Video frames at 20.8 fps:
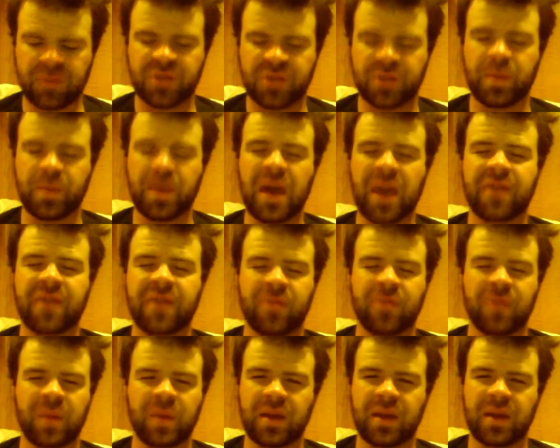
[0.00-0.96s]
just back
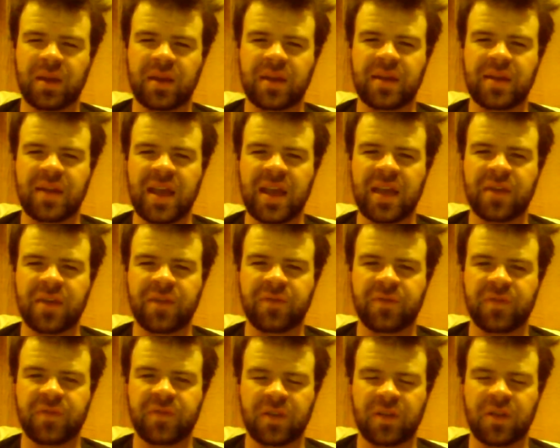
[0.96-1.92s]
from a
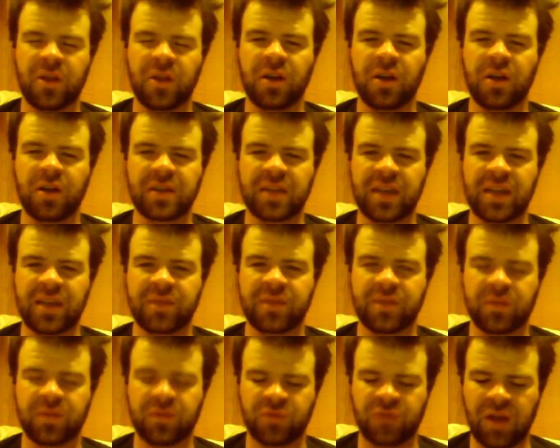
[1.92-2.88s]
long day
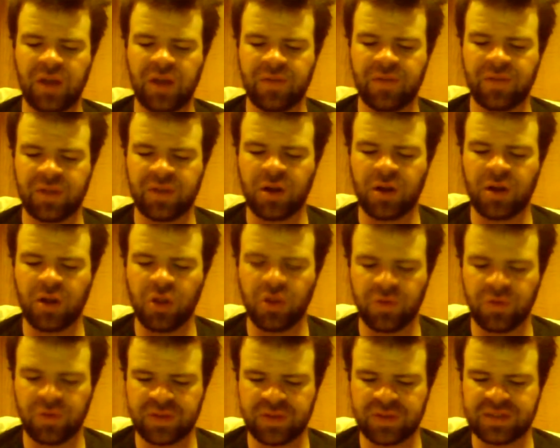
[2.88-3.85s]
of traveling all
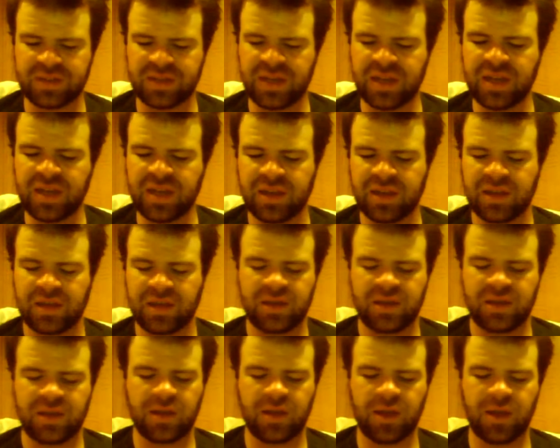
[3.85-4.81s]
over the city,
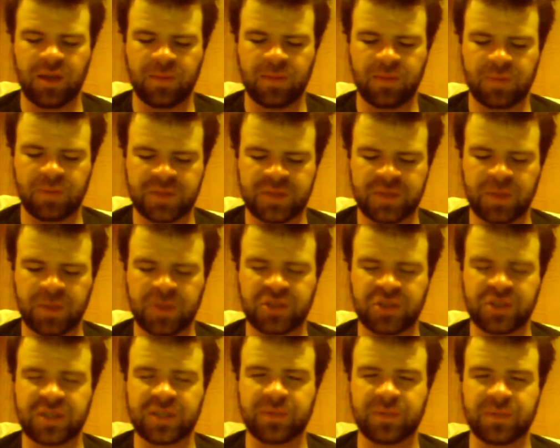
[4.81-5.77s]

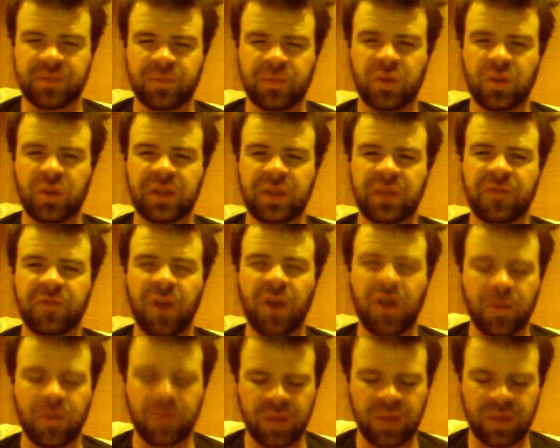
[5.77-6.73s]
especially some really
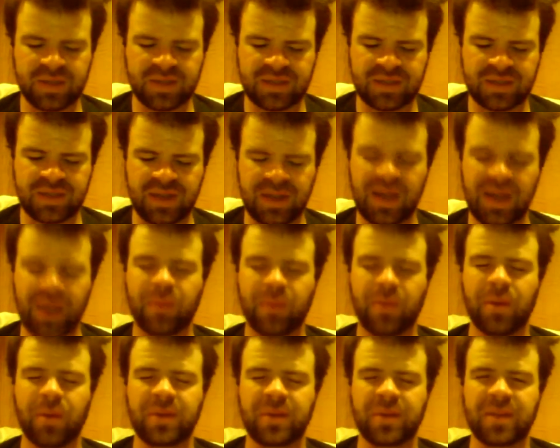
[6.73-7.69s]
far places today. I
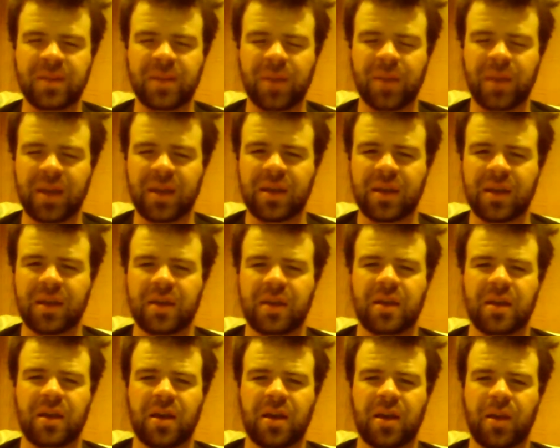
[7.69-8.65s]
probably did my
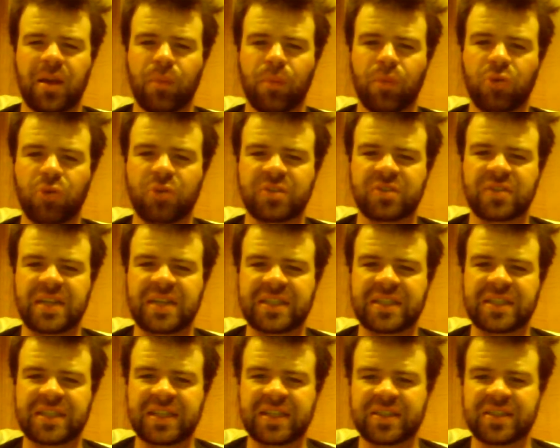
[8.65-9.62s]
most
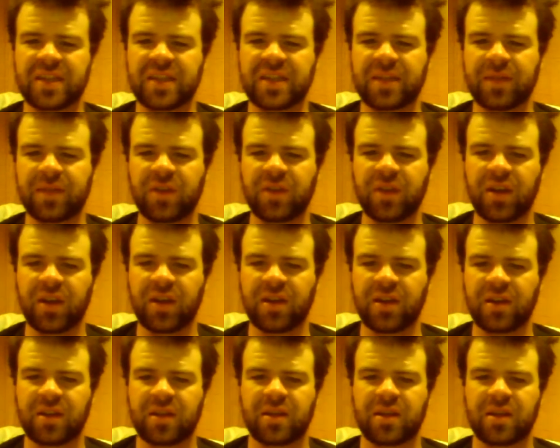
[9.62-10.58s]
distance that I've
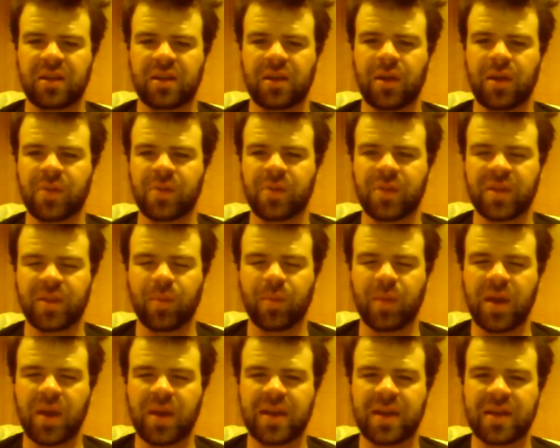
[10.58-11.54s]
done on the
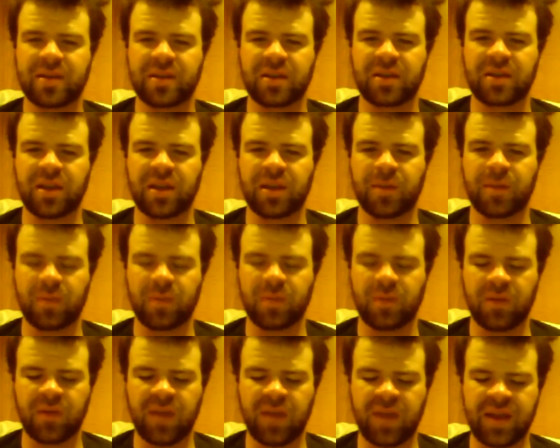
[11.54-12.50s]
bike
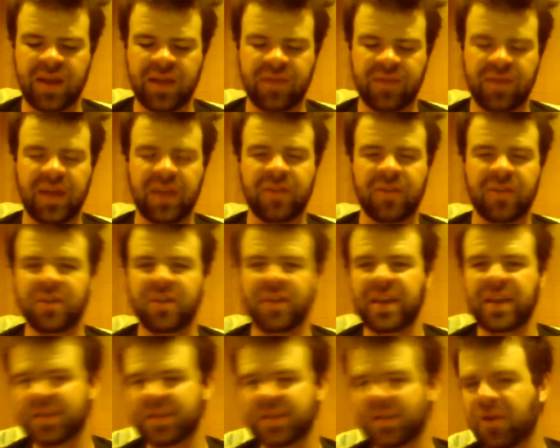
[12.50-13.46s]
of any of the other
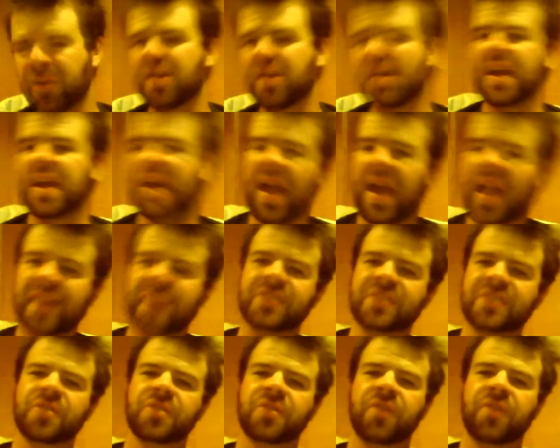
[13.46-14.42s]
days I've already
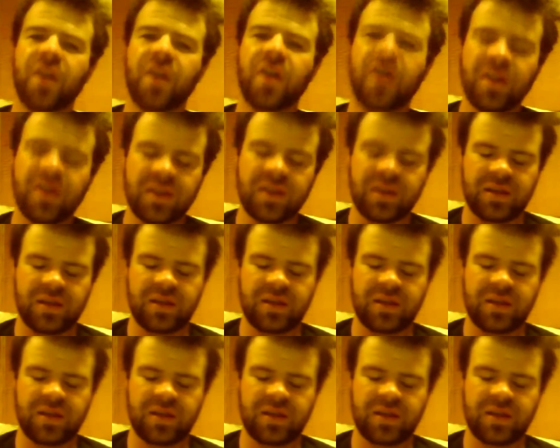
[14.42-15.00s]
had so far.